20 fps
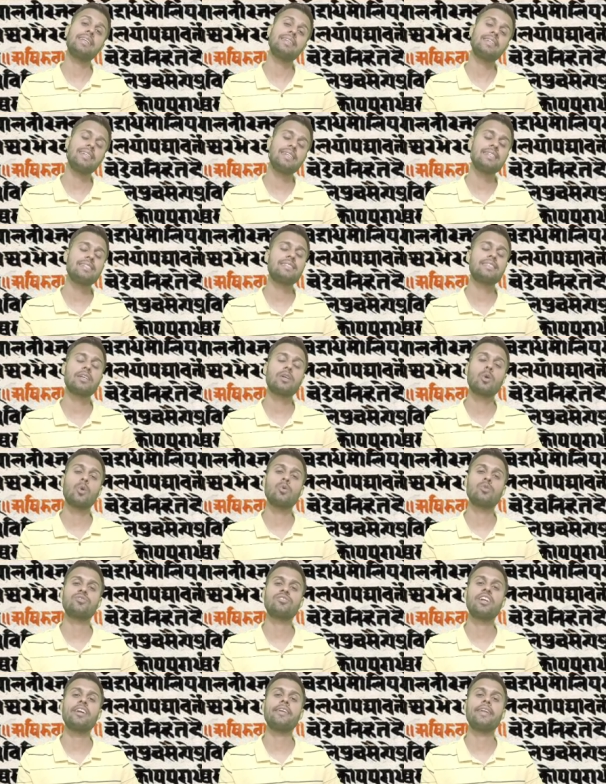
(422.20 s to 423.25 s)
is a
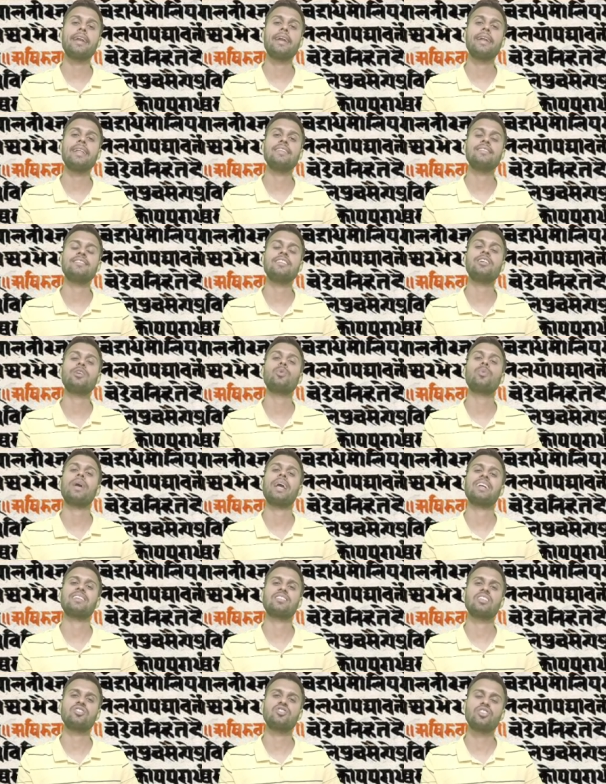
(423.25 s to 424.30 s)
constant tendency to
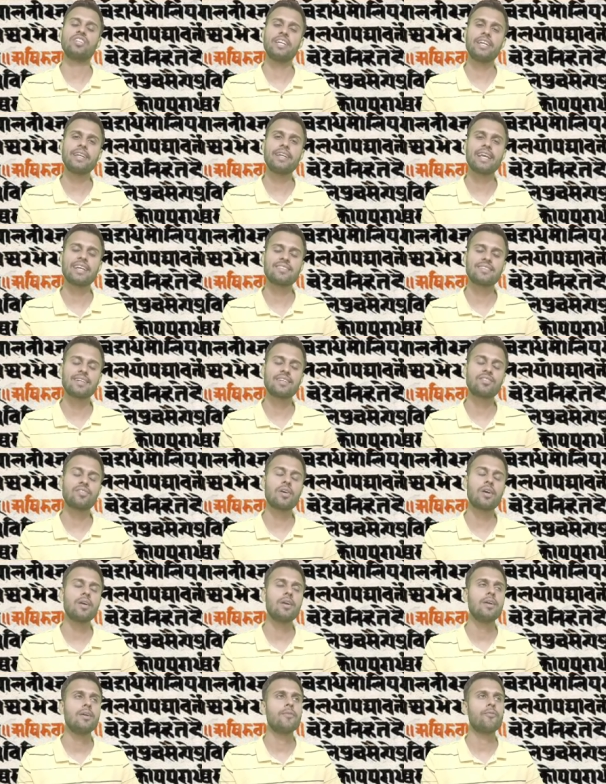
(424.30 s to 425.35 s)
exaggerate, etc.